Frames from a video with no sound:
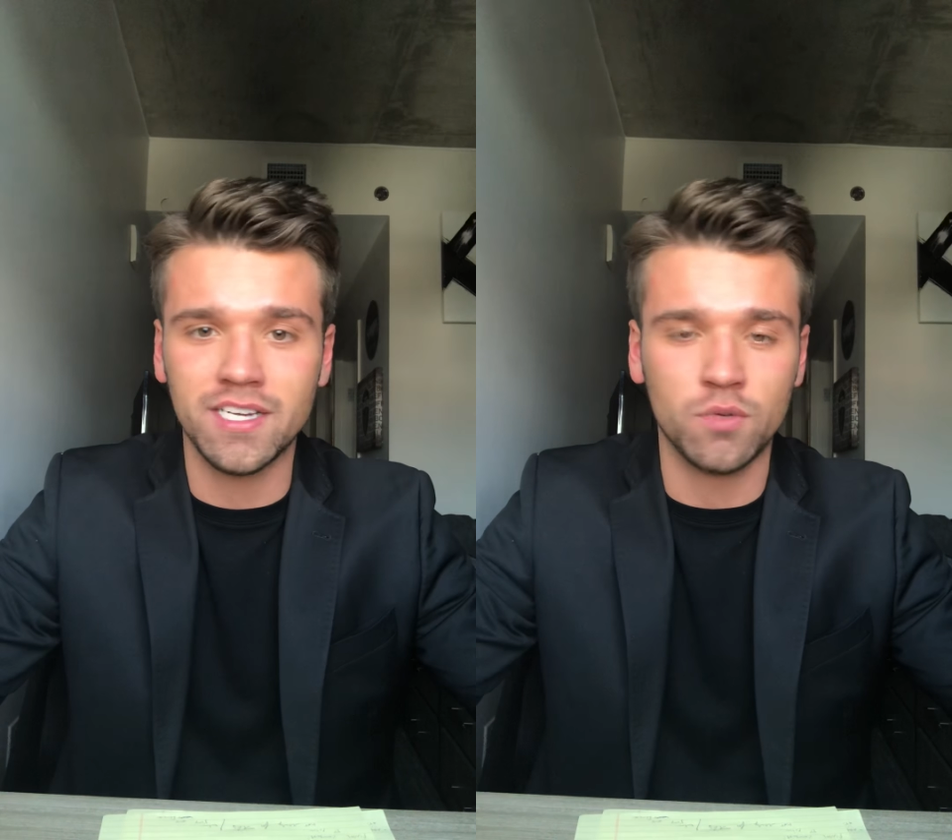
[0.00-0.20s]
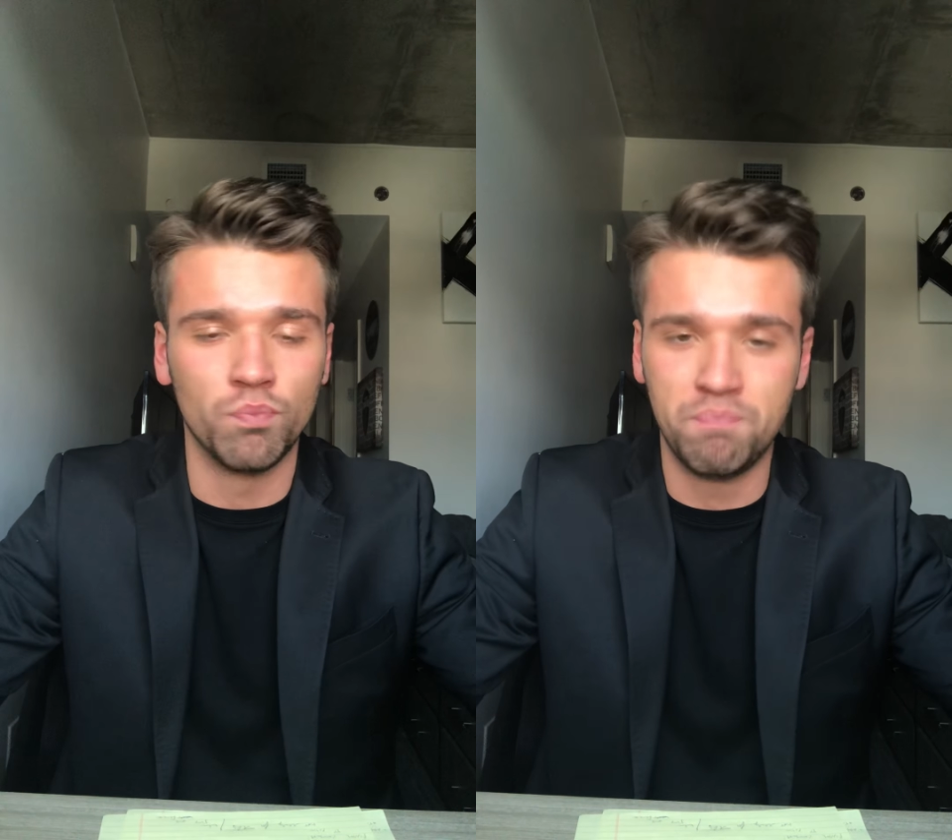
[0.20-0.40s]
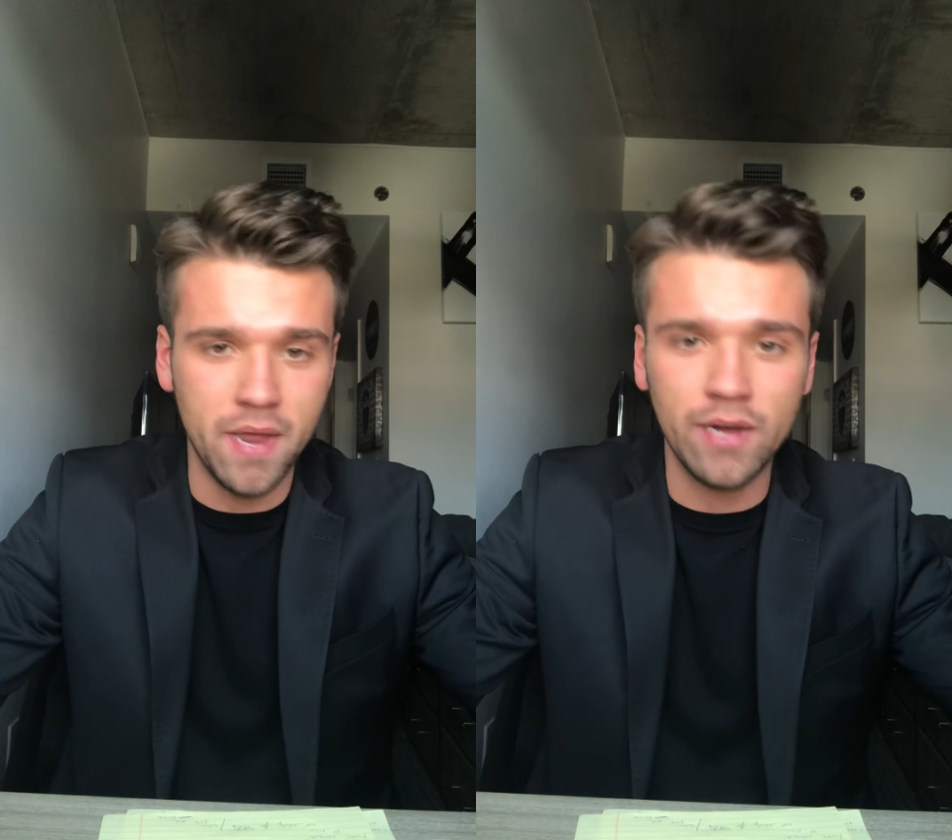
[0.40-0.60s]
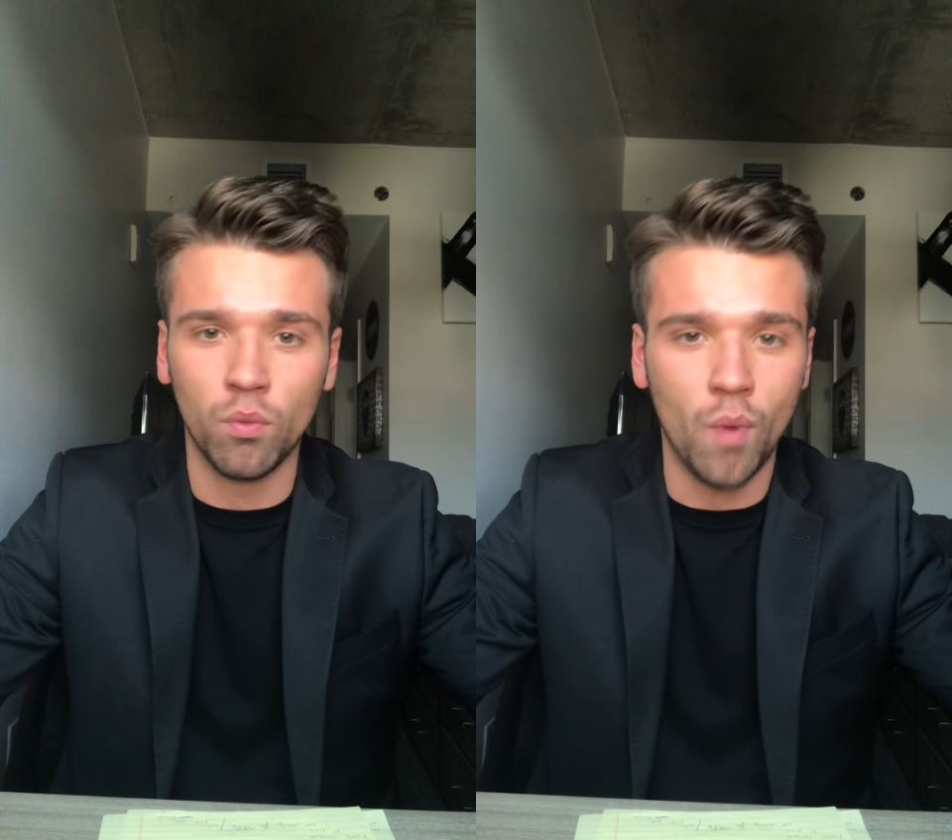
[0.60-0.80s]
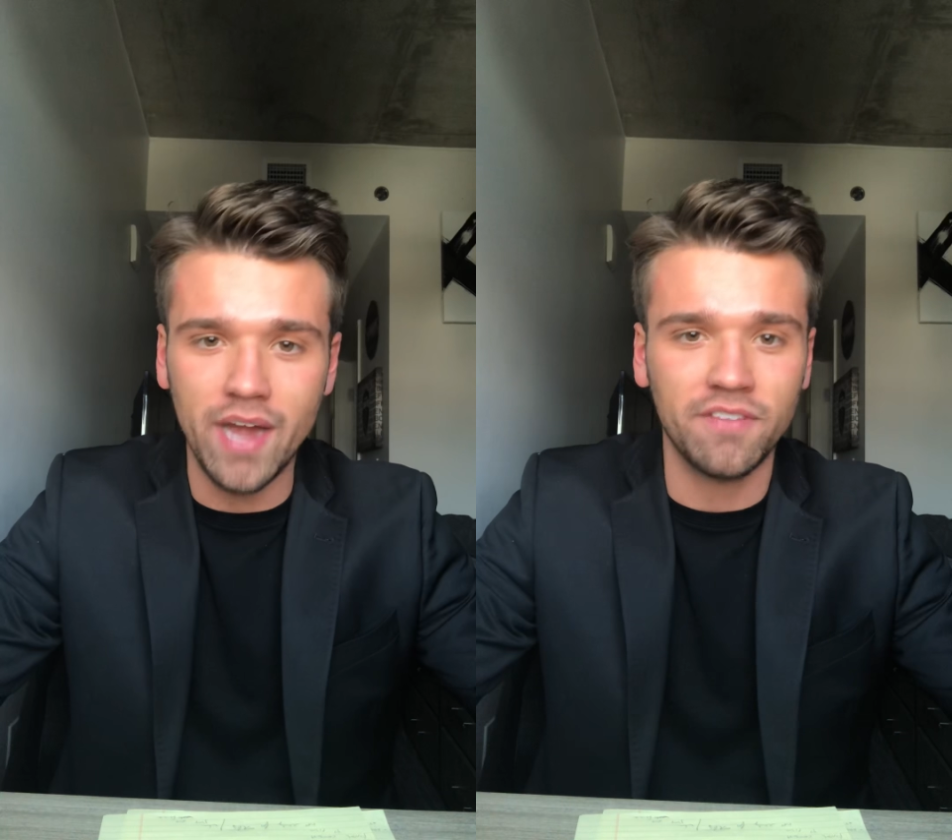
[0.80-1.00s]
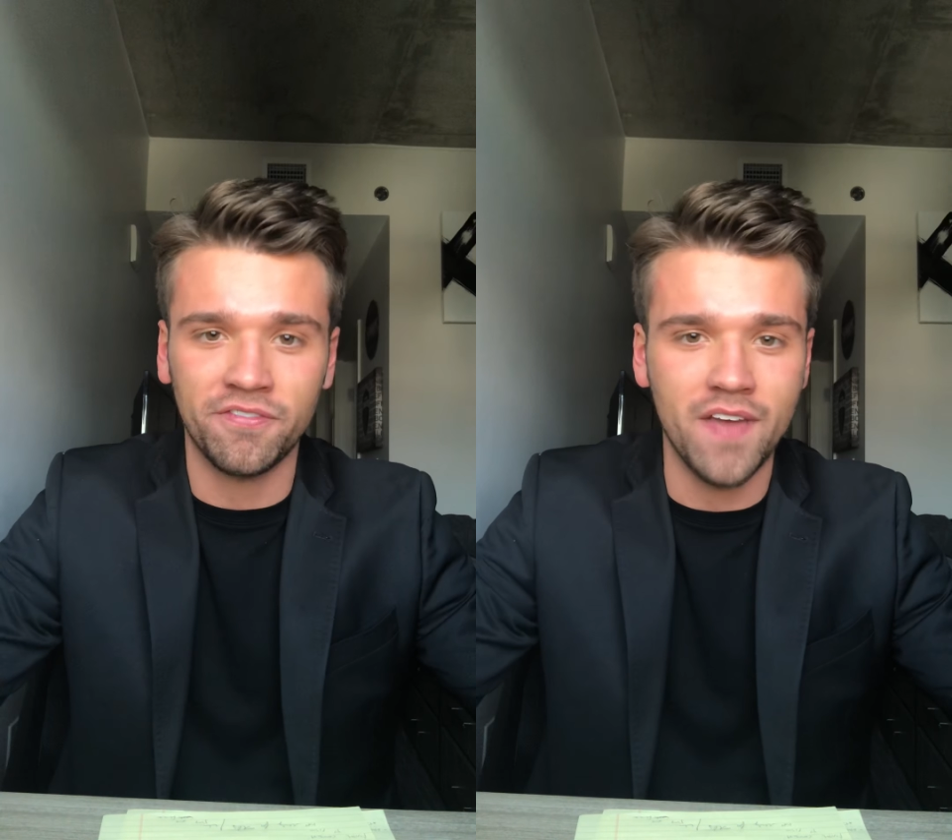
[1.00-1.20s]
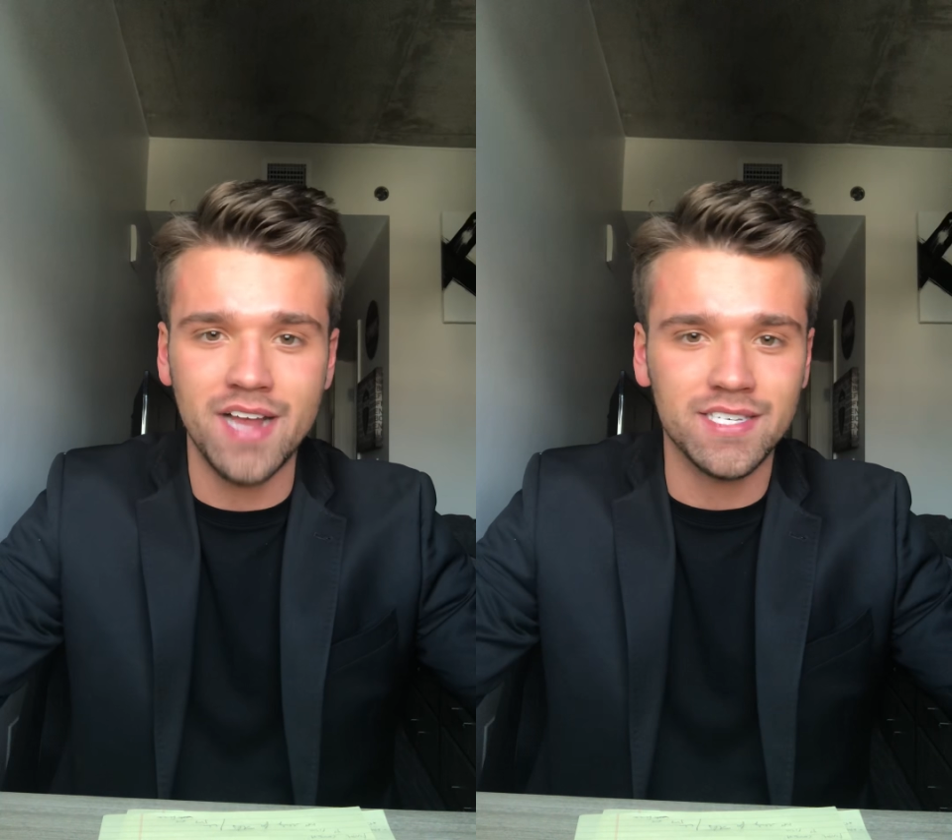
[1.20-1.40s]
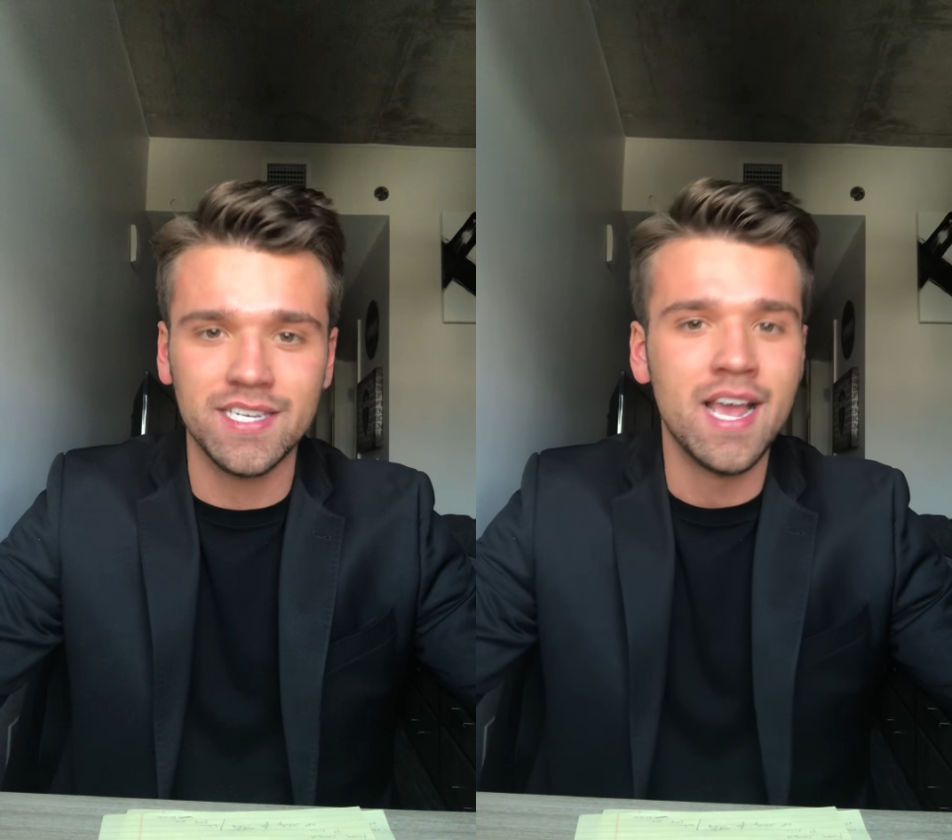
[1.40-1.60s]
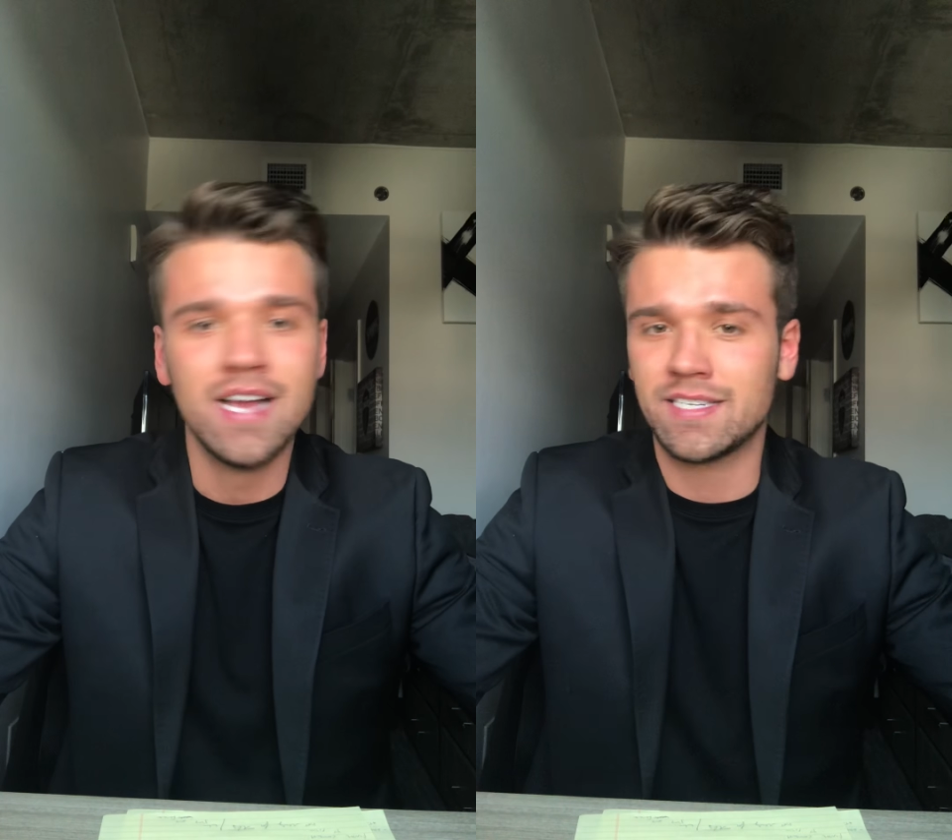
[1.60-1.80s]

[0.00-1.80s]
this big white fence